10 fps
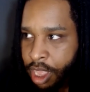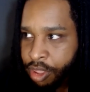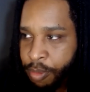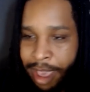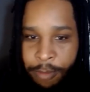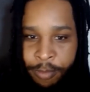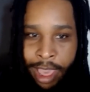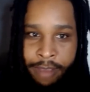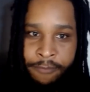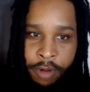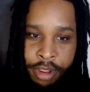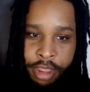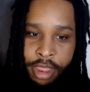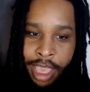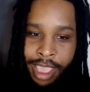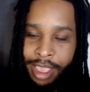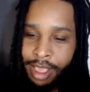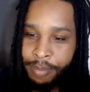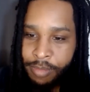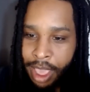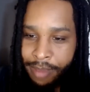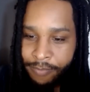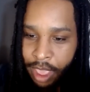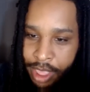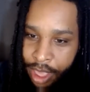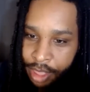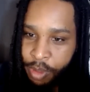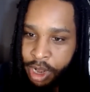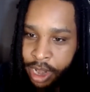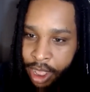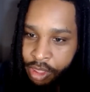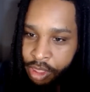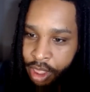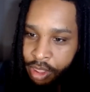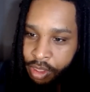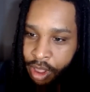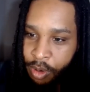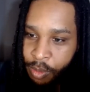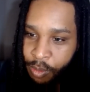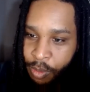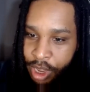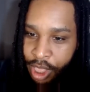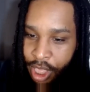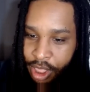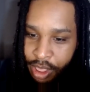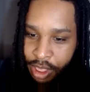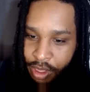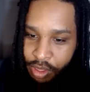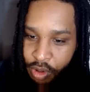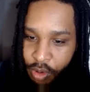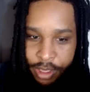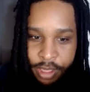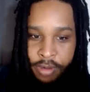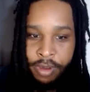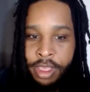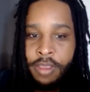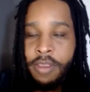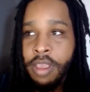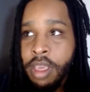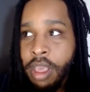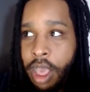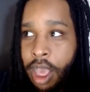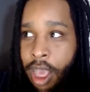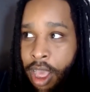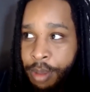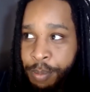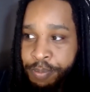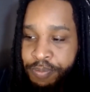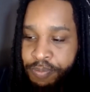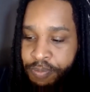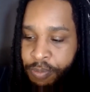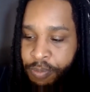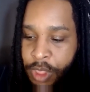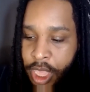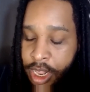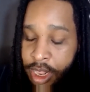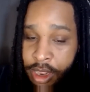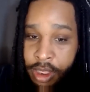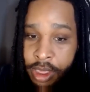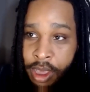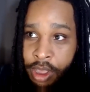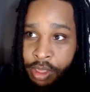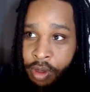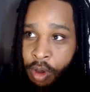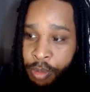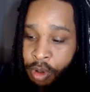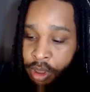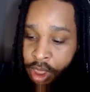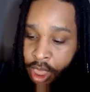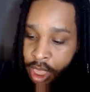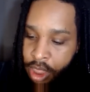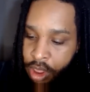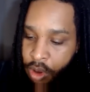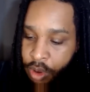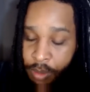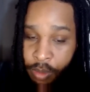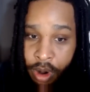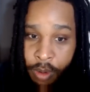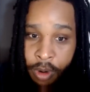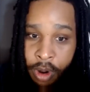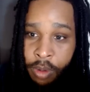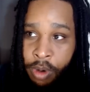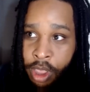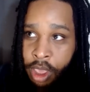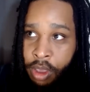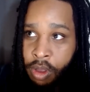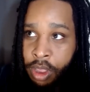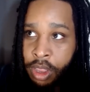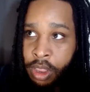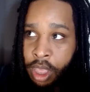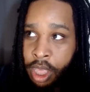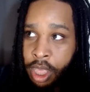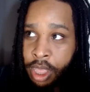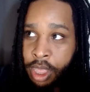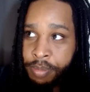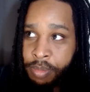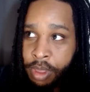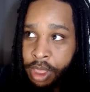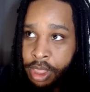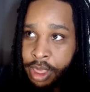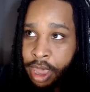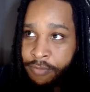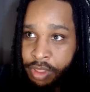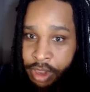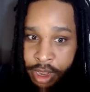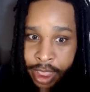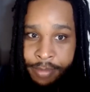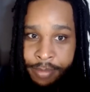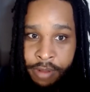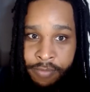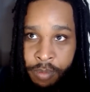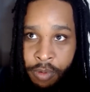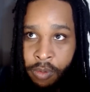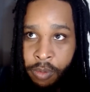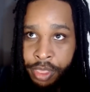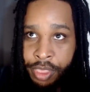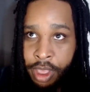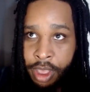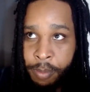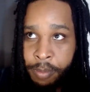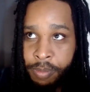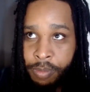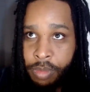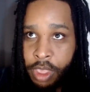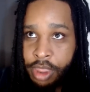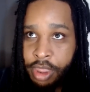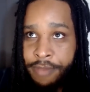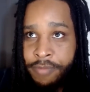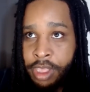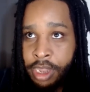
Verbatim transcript: it's about Black First. I can't. I'm. I haven't. It hasn't been announced yet, so I don't want to get too into it. Um, and then a young adult book, and you know, and then we are work, working on uh, a television adaptation of the book with um, Stephanie